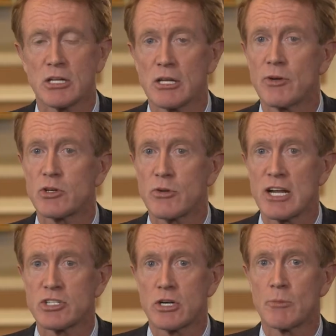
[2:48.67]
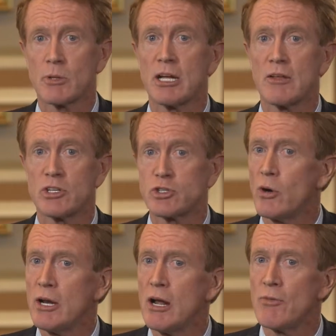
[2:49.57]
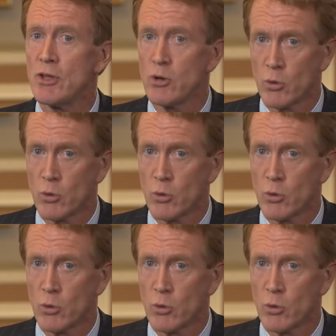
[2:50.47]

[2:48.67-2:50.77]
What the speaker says: delivered transdermally in the joint than